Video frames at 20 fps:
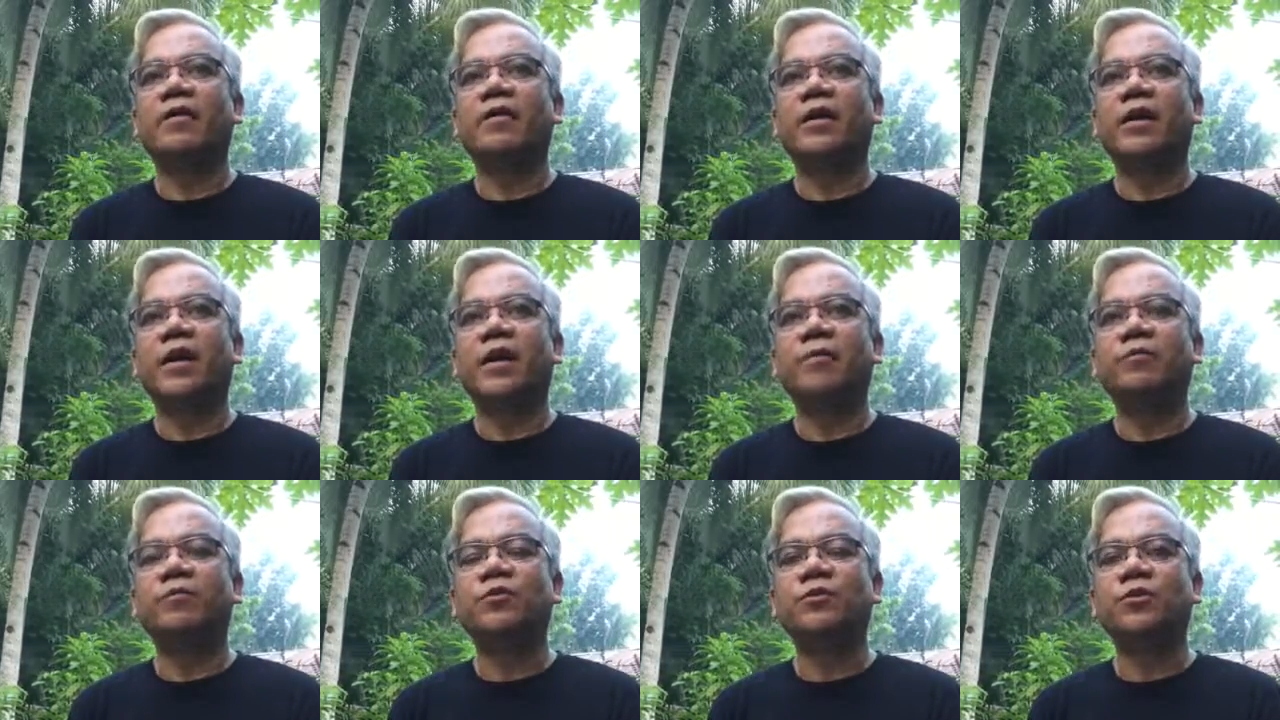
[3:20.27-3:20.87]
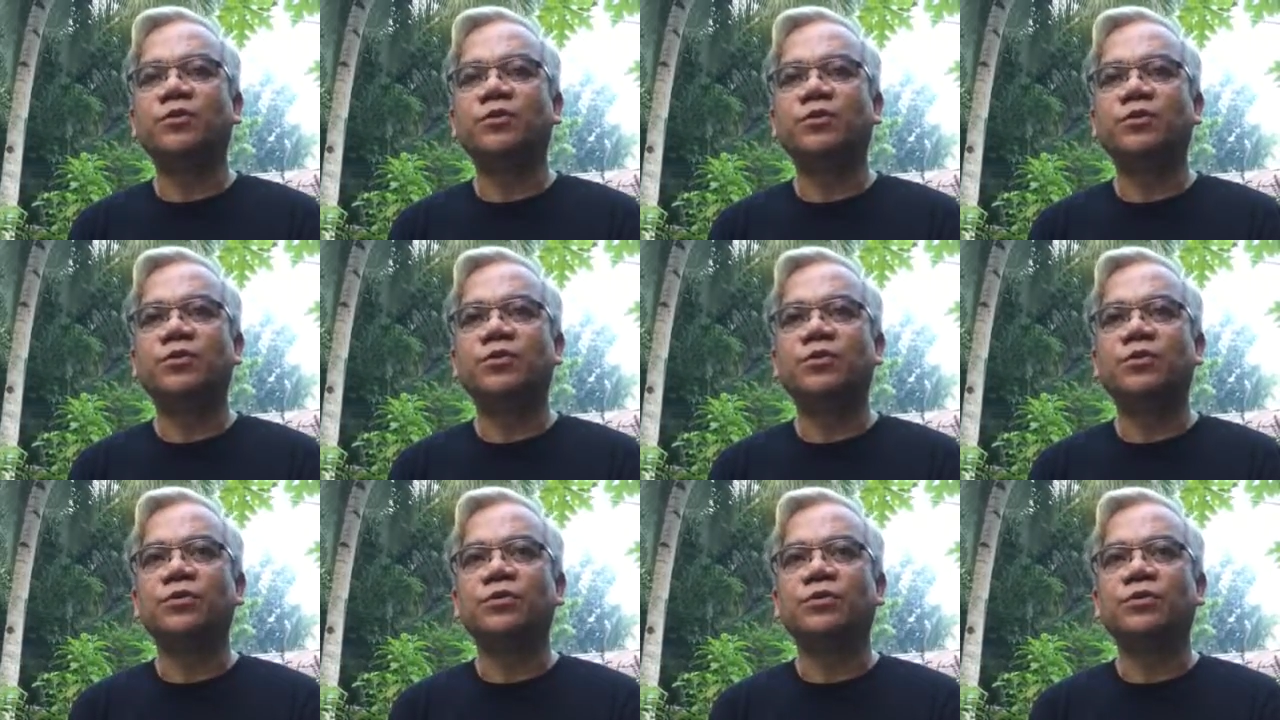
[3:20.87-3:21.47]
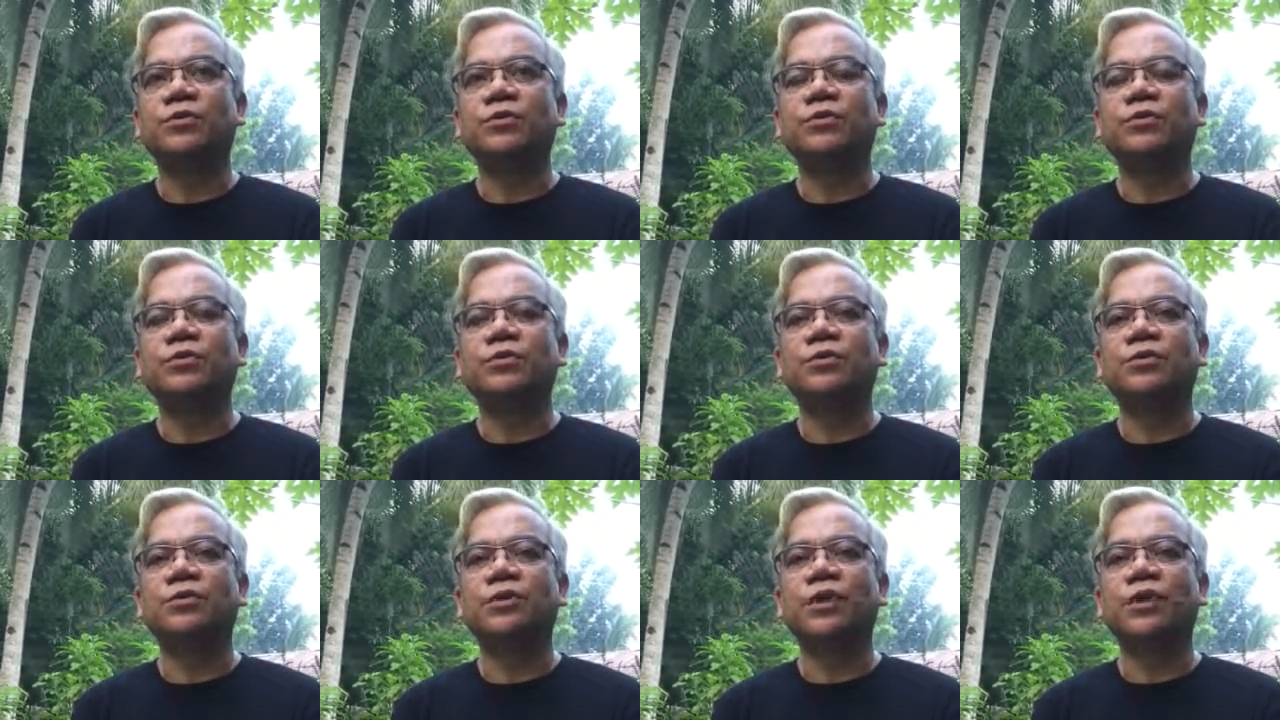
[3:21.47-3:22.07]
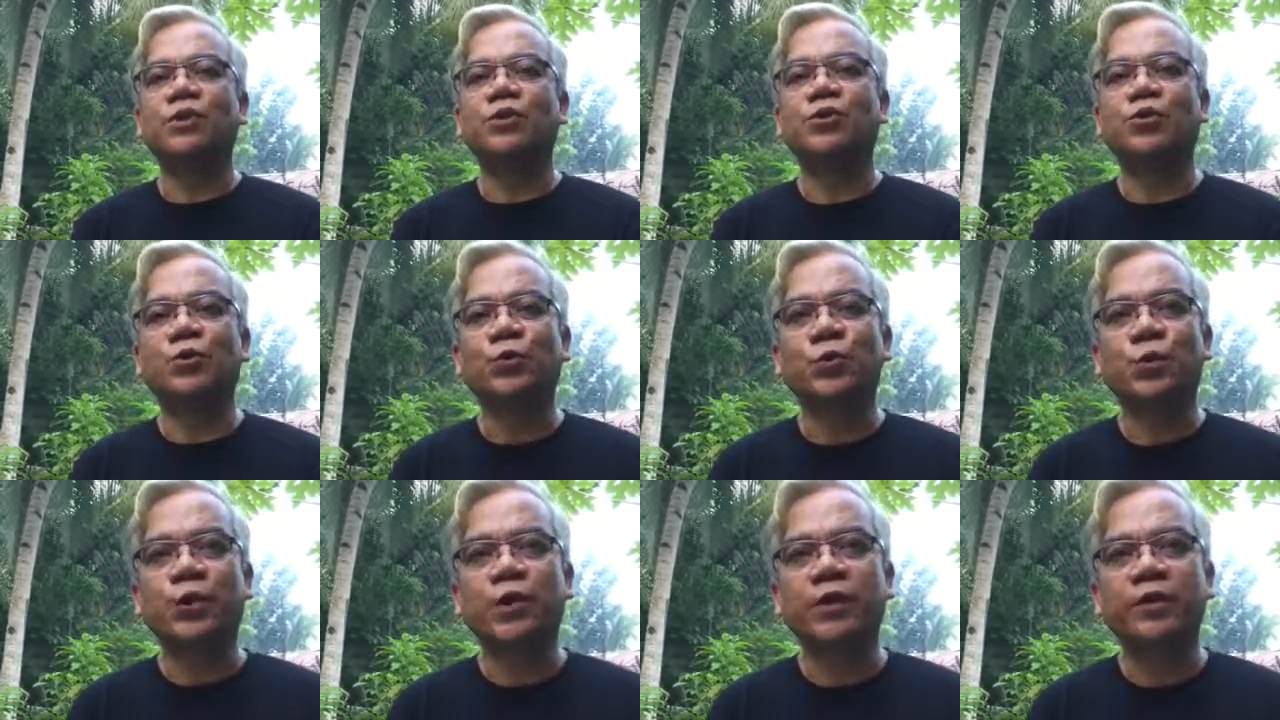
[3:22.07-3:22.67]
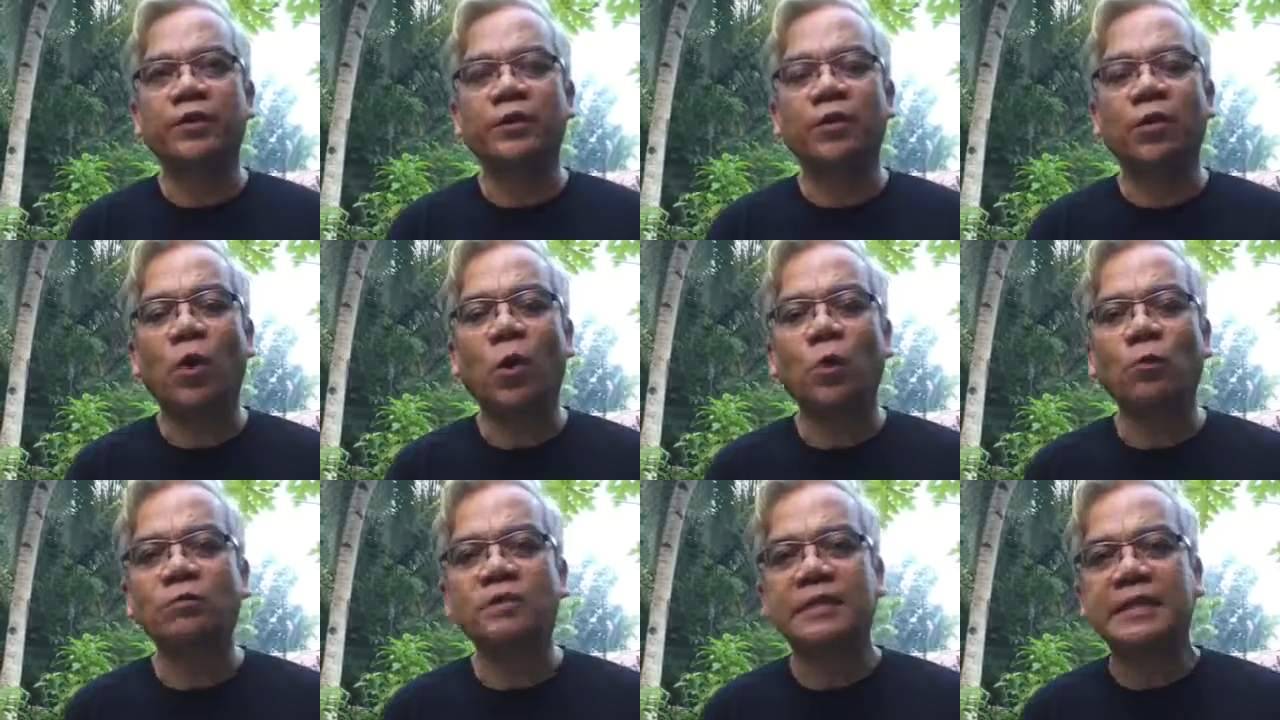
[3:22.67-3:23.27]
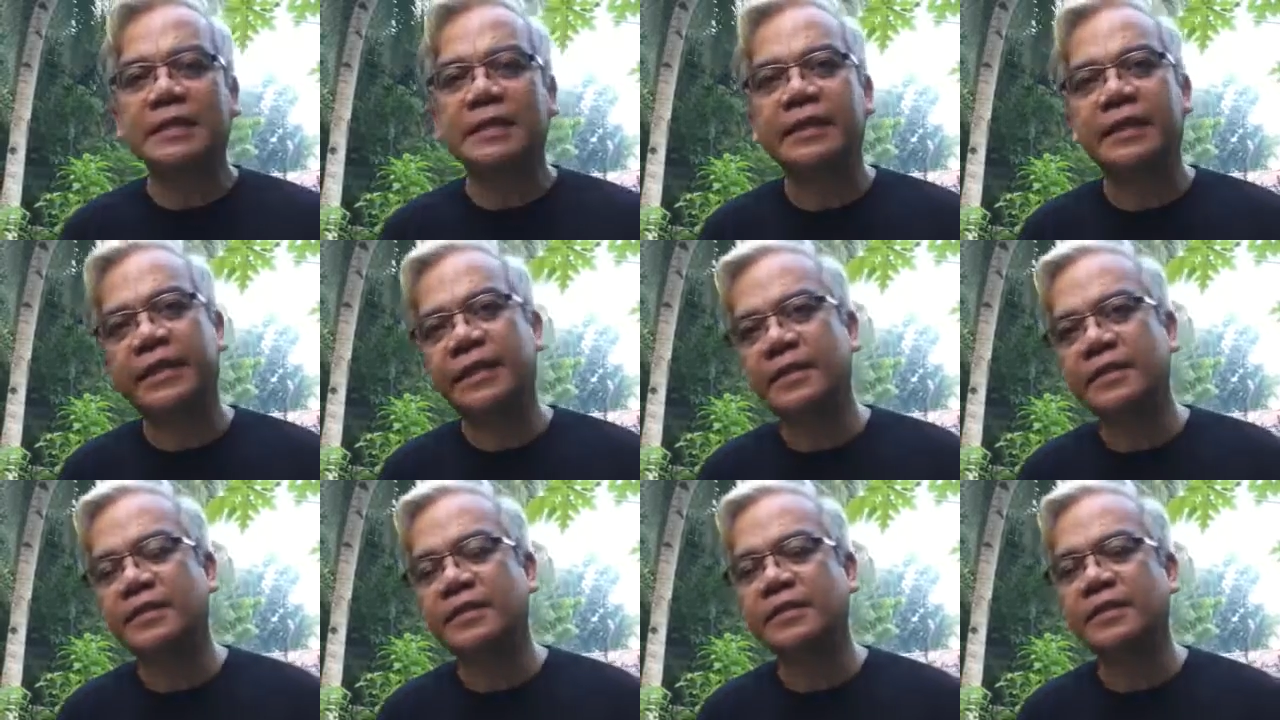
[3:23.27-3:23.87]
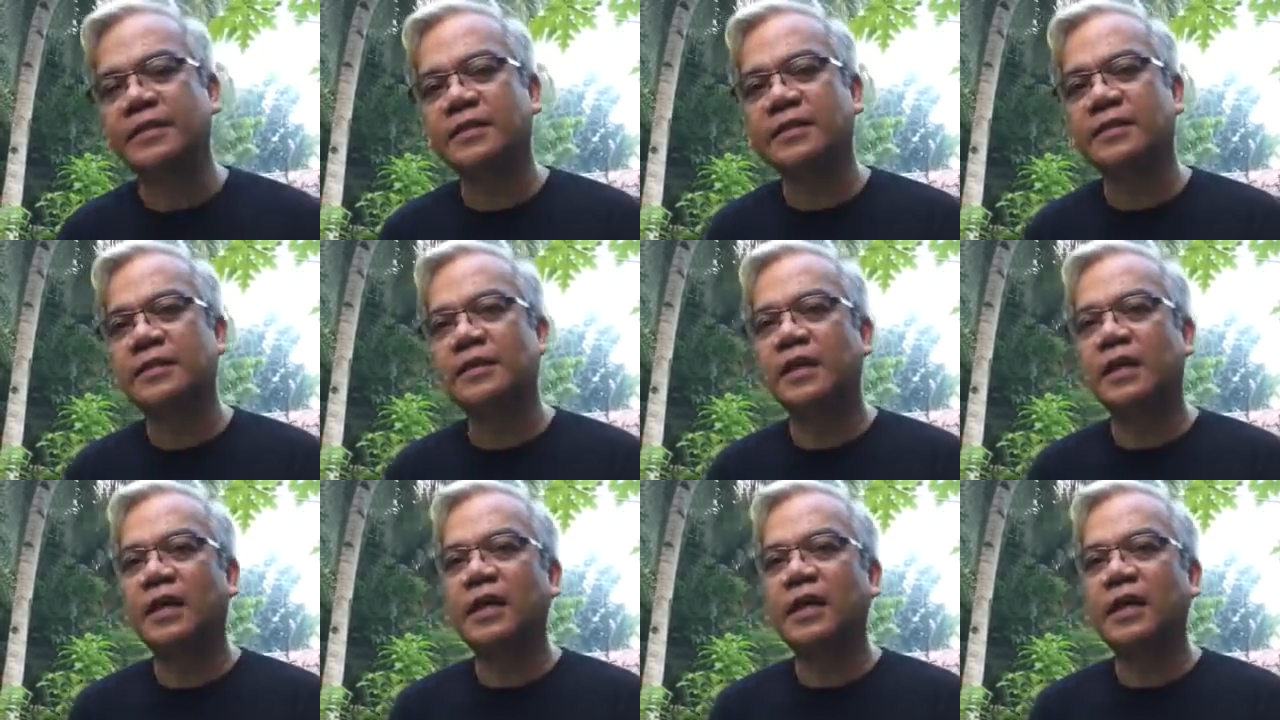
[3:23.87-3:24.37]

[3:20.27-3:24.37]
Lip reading: They have to endure their homesickness.